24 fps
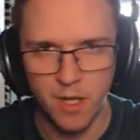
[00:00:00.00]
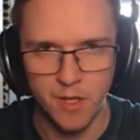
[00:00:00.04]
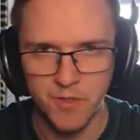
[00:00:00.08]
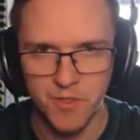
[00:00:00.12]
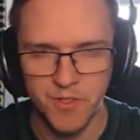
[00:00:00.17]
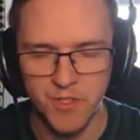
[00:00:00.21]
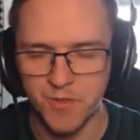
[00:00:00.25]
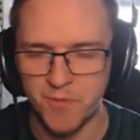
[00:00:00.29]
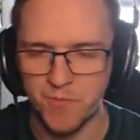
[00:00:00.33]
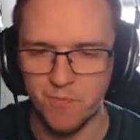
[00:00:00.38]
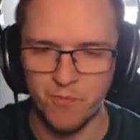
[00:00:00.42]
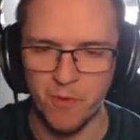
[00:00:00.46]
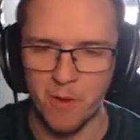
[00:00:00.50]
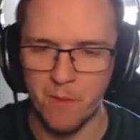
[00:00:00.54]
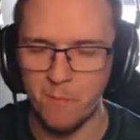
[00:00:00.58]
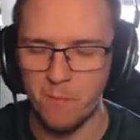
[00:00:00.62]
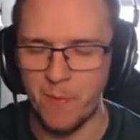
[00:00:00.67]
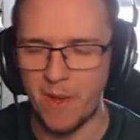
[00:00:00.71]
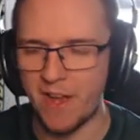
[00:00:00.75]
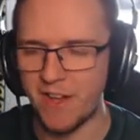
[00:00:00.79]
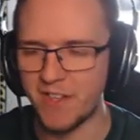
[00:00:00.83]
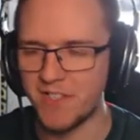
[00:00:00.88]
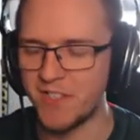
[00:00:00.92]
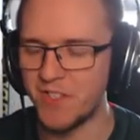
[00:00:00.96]
I just
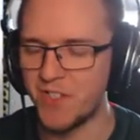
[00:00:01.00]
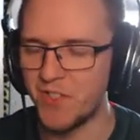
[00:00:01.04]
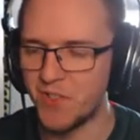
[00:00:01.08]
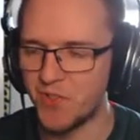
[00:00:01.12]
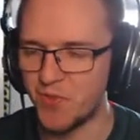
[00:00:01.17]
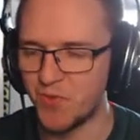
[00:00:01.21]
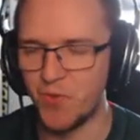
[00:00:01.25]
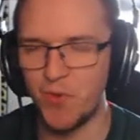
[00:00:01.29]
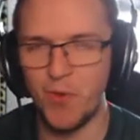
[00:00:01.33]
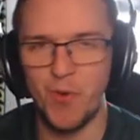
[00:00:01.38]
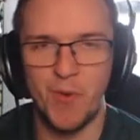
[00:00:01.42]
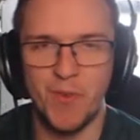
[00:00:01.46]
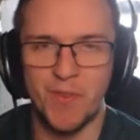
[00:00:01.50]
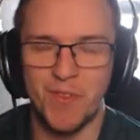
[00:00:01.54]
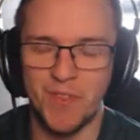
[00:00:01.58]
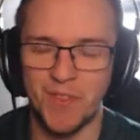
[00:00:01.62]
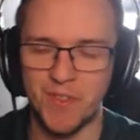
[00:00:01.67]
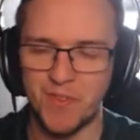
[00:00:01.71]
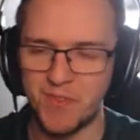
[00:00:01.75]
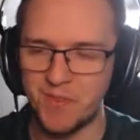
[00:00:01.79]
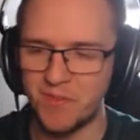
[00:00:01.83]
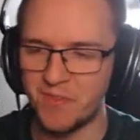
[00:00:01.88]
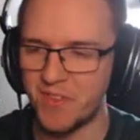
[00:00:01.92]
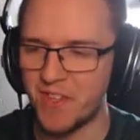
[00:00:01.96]
went back to the drawer
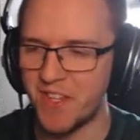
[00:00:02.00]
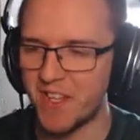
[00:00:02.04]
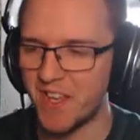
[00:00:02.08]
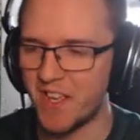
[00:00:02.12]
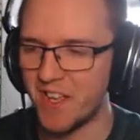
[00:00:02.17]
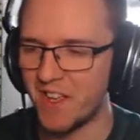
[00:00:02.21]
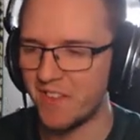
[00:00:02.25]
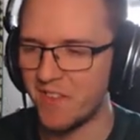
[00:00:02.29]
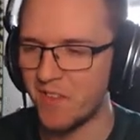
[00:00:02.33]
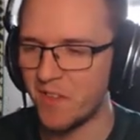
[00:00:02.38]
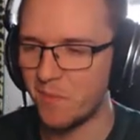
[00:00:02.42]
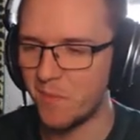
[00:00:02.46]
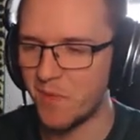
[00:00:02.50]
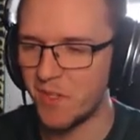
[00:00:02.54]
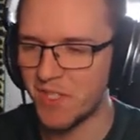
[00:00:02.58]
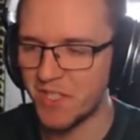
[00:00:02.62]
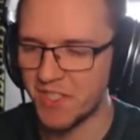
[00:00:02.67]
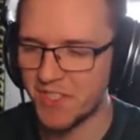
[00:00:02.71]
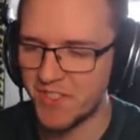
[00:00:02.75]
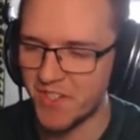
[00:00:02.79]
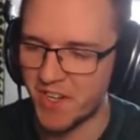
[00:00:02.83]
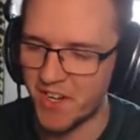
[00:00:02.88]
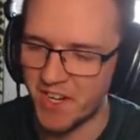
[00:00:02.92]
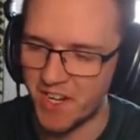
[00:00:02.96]
and the
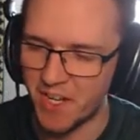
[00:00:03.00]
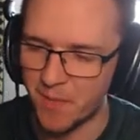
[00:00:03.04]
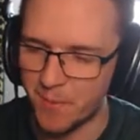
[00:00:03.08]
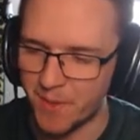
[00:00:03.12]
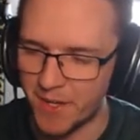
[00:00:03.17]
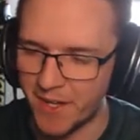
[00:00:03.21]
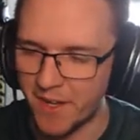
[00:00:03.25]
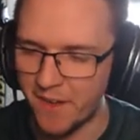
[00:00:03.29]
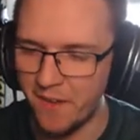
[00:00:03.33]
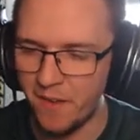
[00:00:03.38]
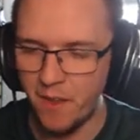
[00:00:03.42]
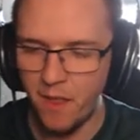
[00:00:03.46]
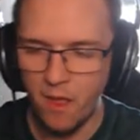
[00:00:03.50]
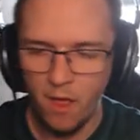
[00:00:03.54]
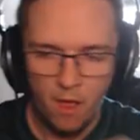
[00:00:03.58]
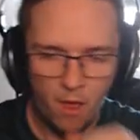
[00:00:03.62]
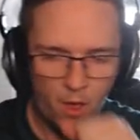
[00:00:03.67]
music started up again.